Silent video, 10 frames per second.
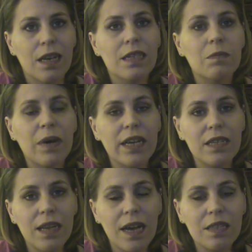Spike
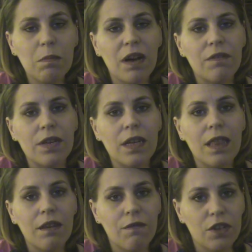attacks Buffy,
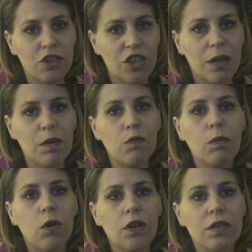then feels shame and
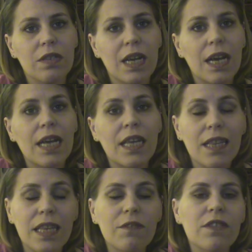remorse. He
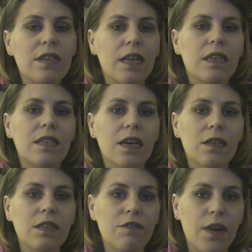leaves
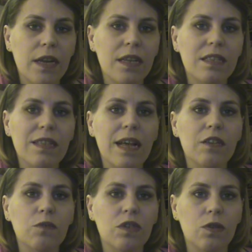Sunnydale to find his
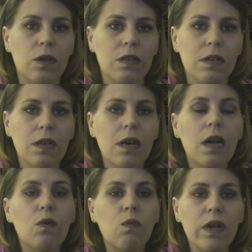last resort.
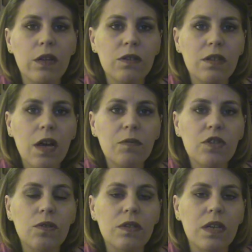Willow
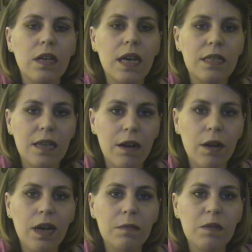stops using, and
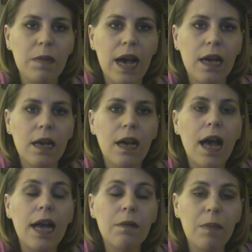Tara comes back,
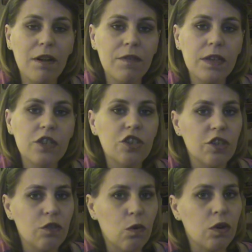and Buffy, she
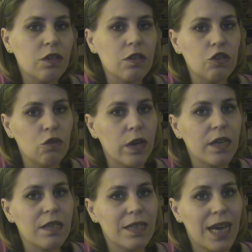thwarts the
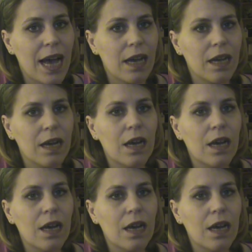Troika's attack.